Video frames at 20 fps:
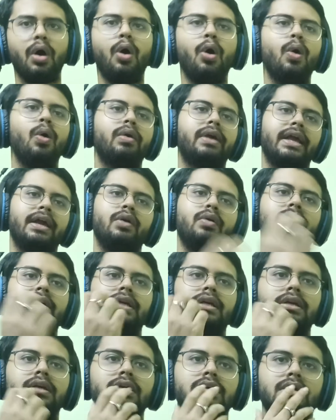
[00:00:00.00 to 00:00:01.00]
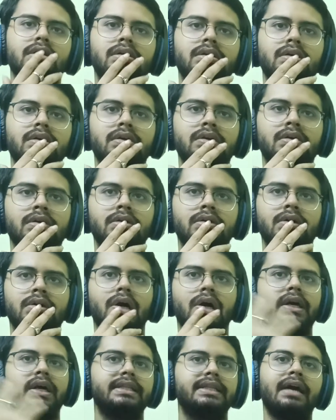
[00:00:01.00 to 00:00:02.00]
Oh, okay,
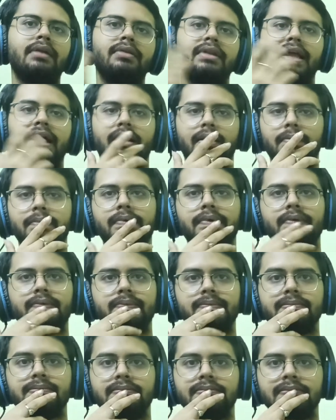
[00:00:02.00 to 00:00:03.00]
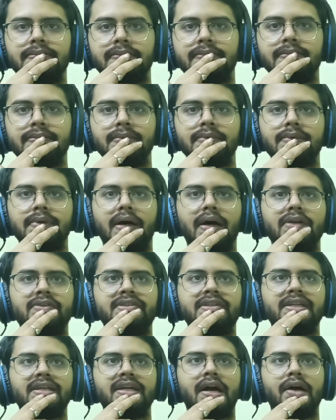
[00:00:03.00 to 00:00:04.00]
that will help. I
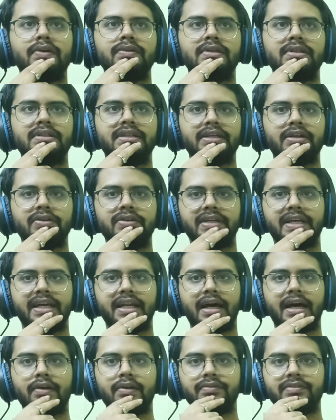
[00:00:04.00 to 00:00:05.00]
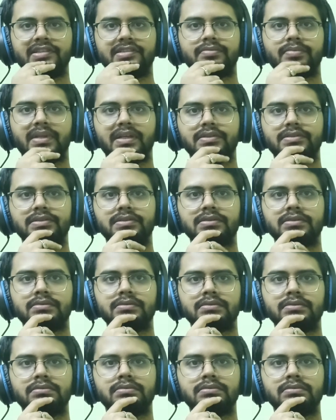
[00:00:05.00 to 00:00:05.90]
was thinking how that they're going to get out of this place.